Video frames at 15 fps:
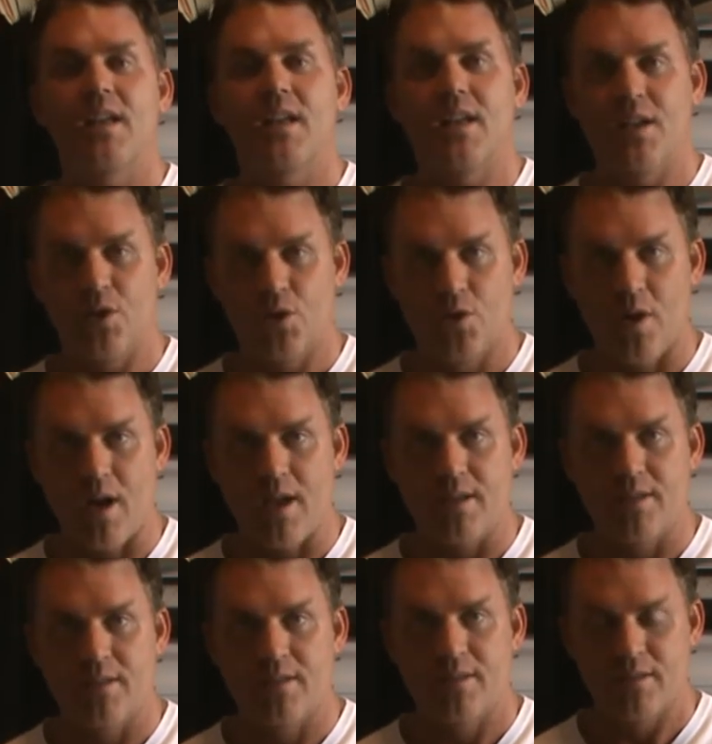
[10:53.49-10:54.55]
in
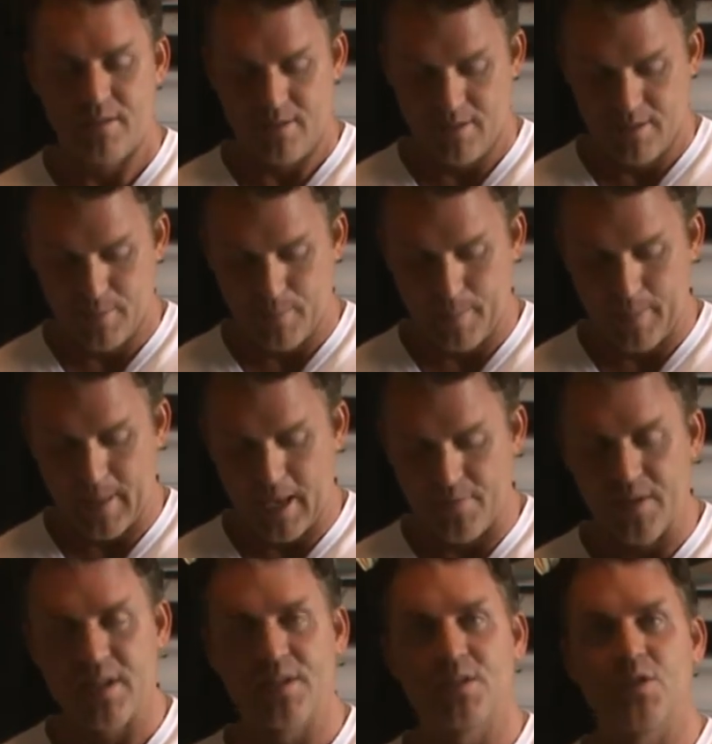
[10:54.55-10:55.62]
Christ. And
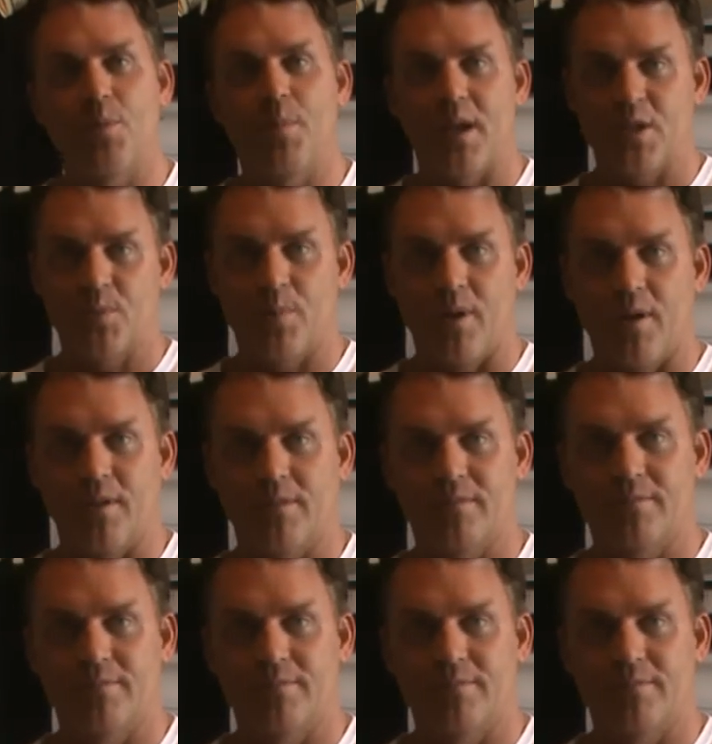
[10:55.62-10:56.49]
this is the best part.